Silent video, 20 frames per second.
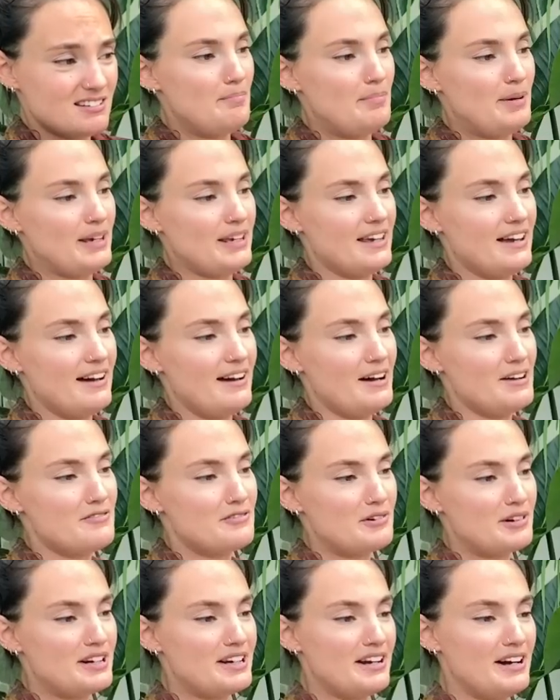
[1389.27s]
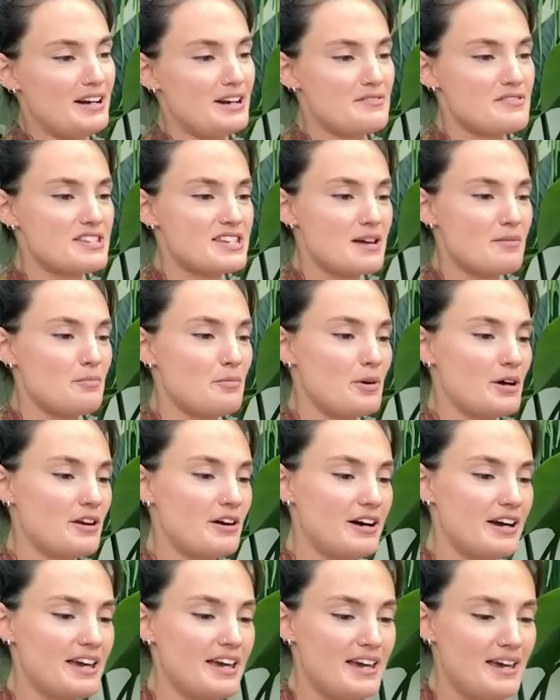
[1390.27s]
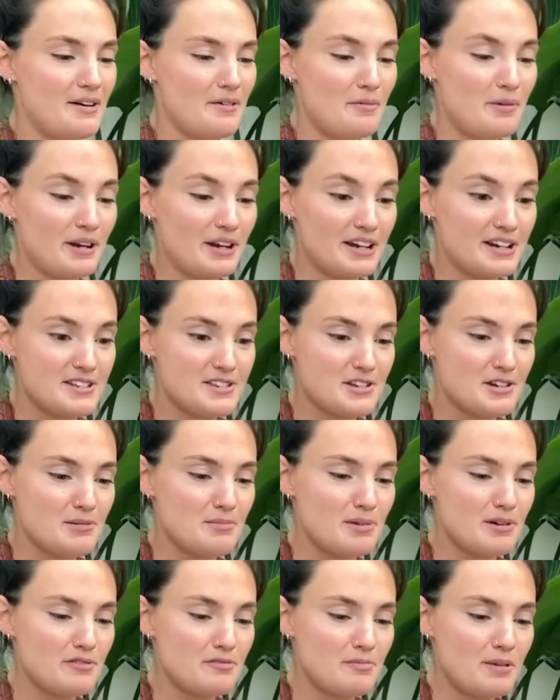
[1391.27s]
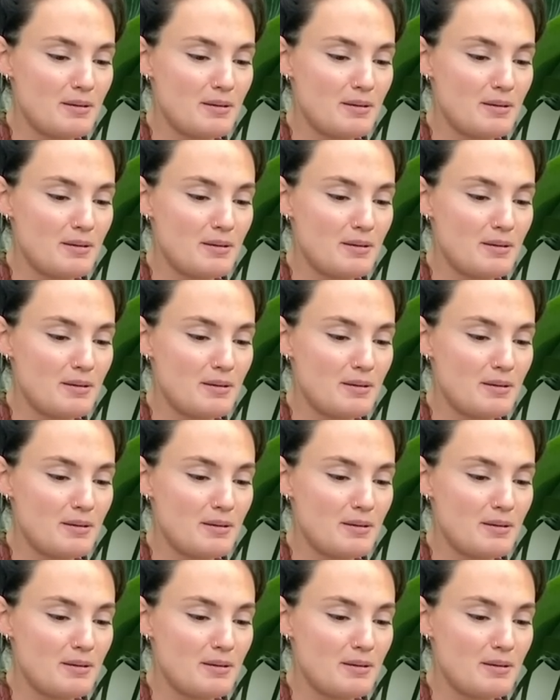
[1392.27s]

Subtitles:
But yeah, I've already kind of said when I do move,